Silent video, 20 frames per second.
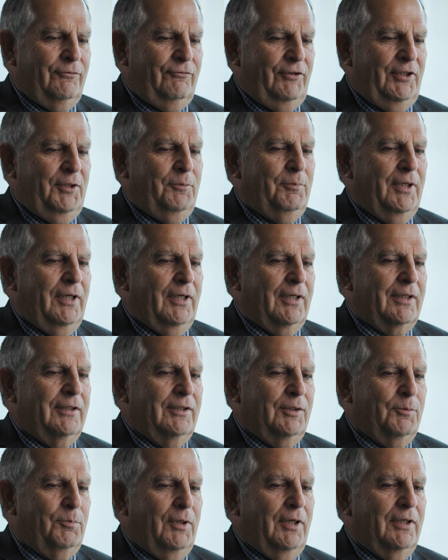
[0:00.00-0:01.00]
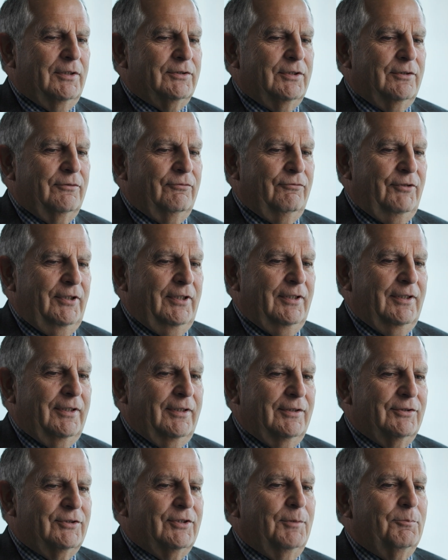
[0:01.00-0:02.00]
feedback and the positive
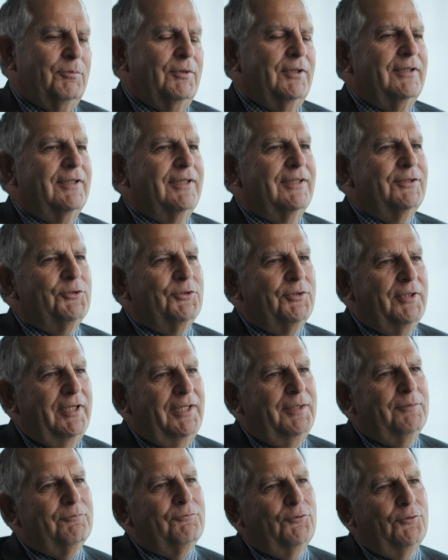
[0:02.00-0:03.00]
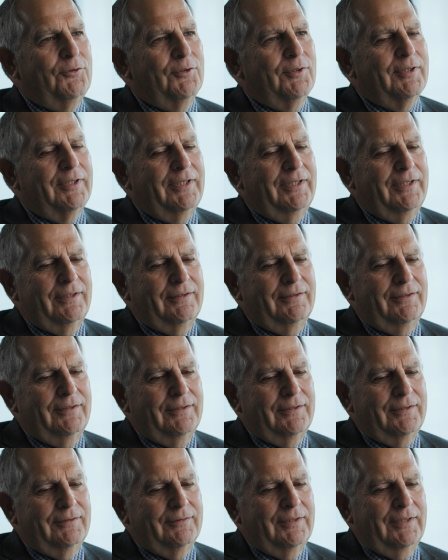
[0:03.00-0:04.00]
feeling is something that you aim for. And
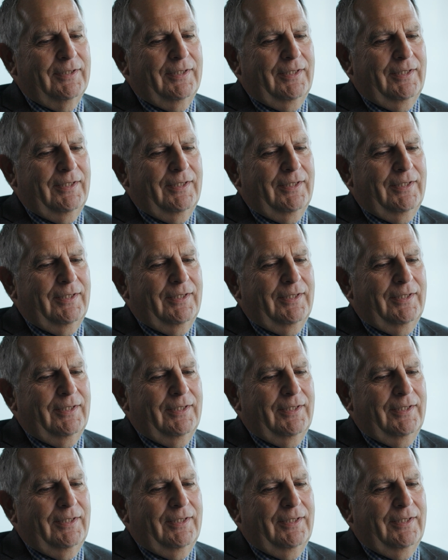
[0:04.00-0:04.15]
the